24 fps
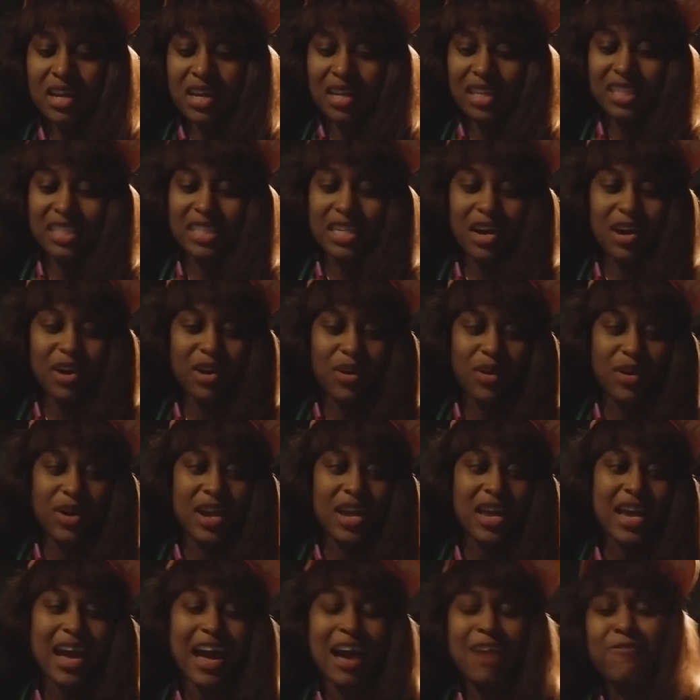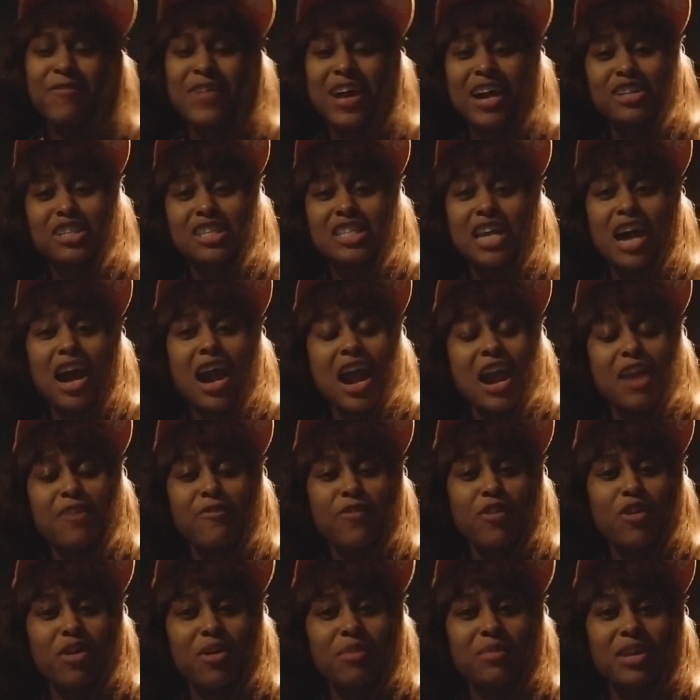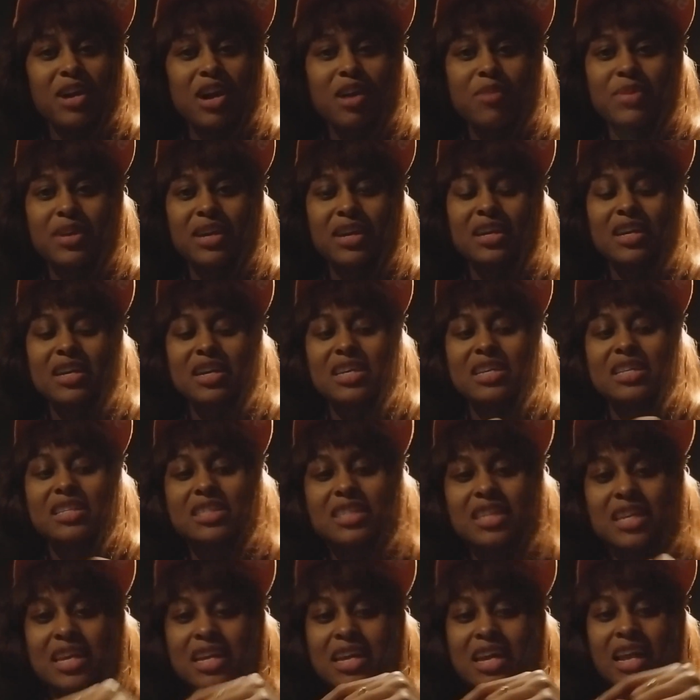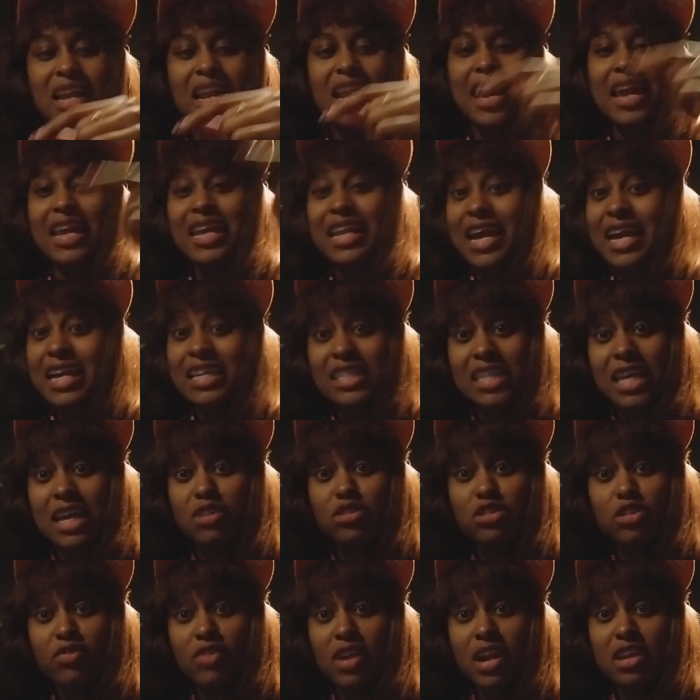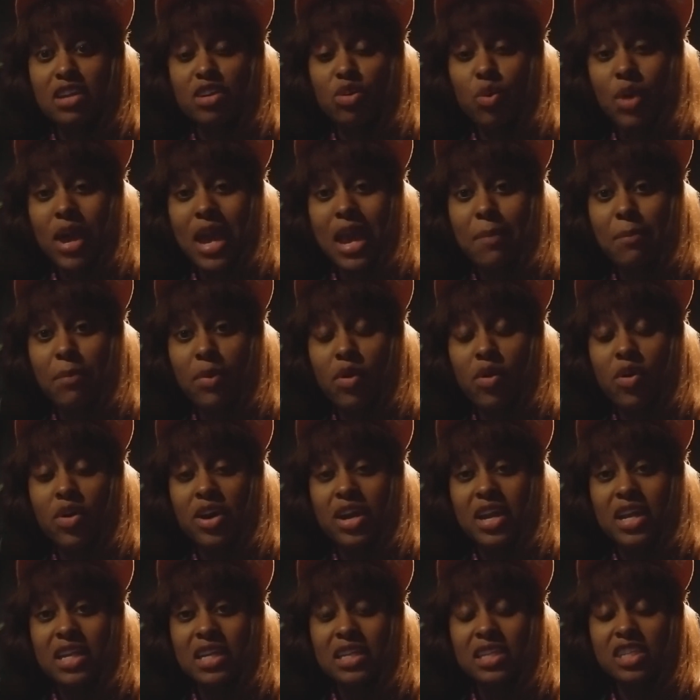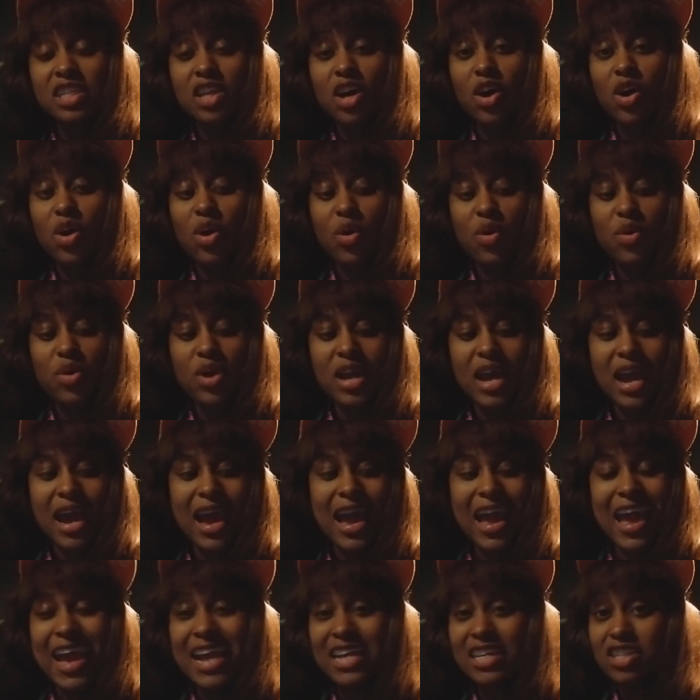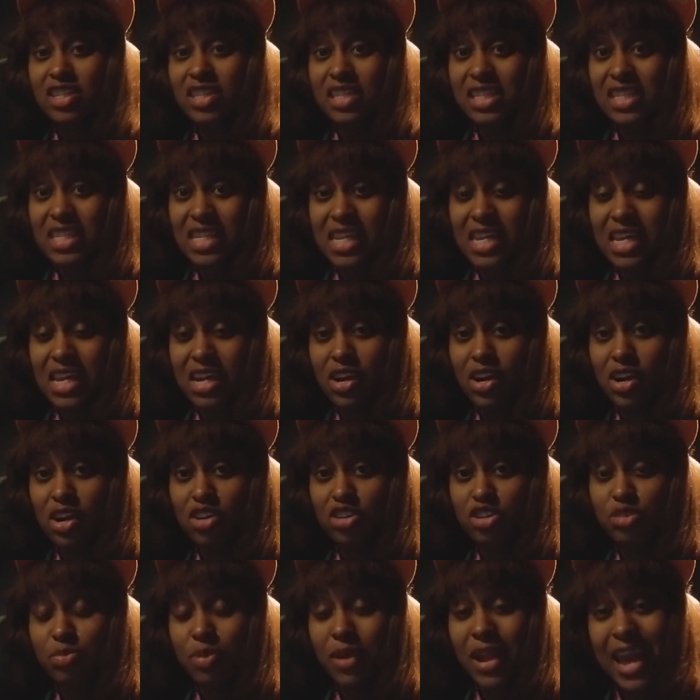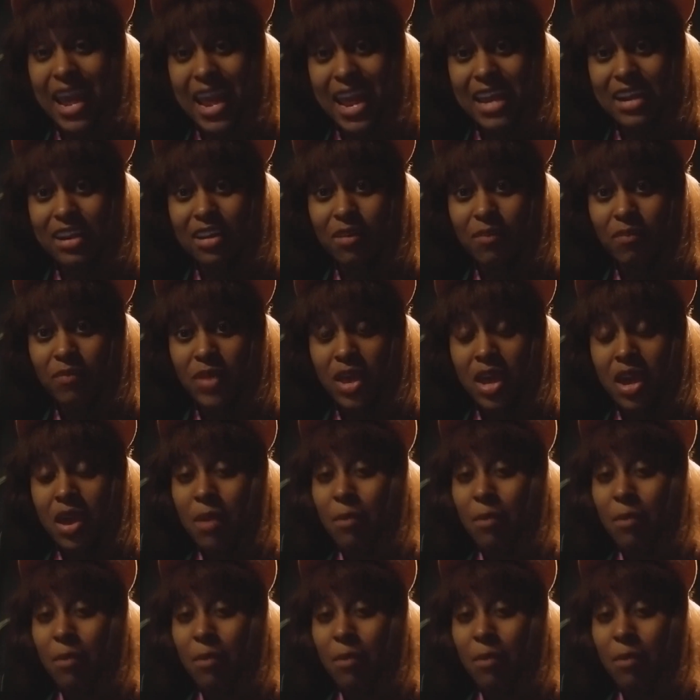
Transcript: So I felt sorry for him though because like like I said, he was around the way boy. So I actually seen girls playing him.